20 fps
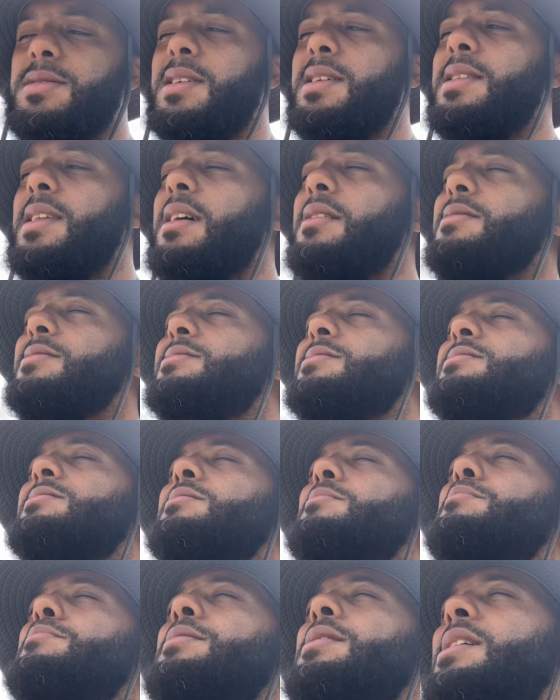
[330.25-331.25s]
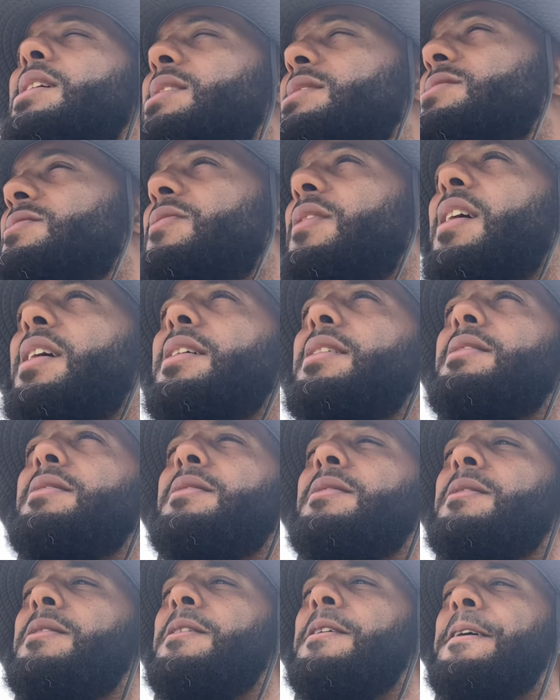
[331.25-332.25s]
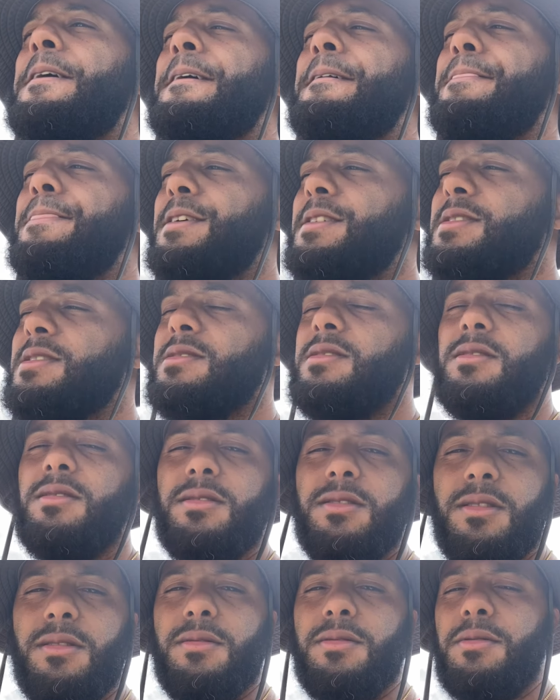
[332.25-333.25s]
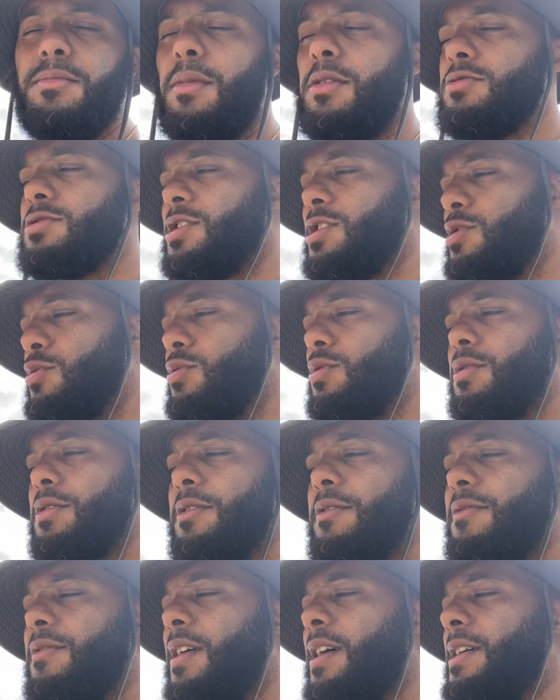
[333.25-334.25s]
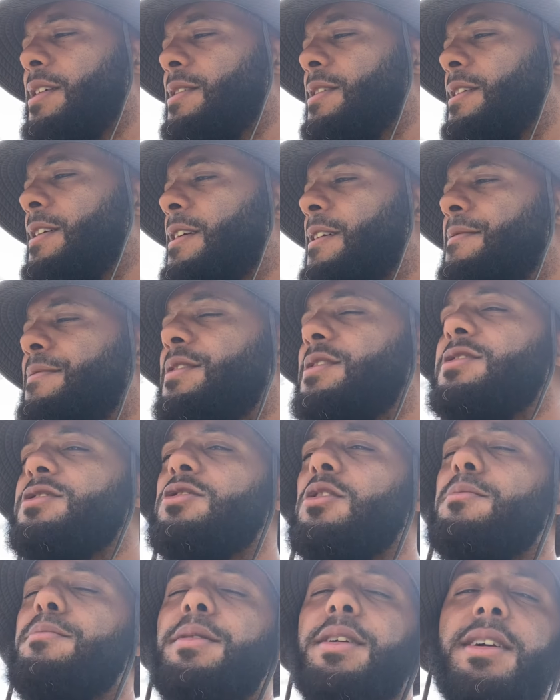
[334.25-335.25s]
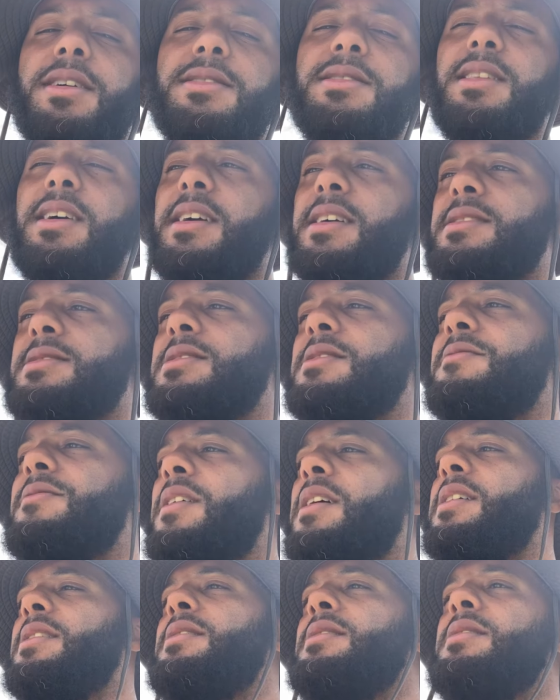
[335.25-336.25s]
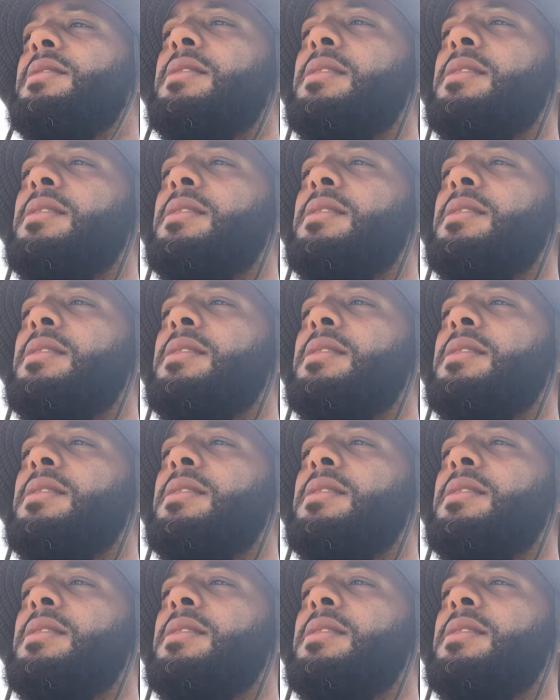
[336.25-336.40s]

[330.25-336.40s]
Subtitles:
And now this is the biggest fight. This is the most lucrative fight. This is your biggest legacy fight.